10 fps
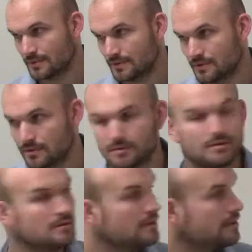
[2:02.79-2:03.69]

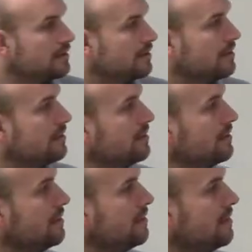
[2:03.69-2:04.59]

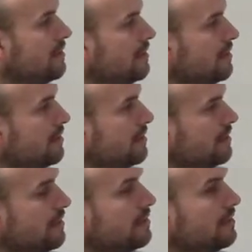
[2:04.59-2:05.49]

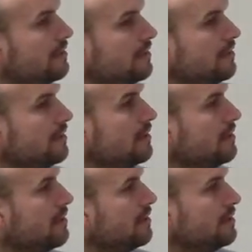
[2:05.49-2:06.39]

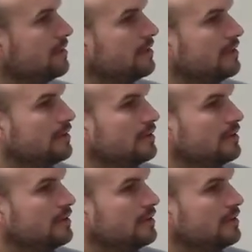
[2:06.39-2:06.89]
No one is speaking in this clip.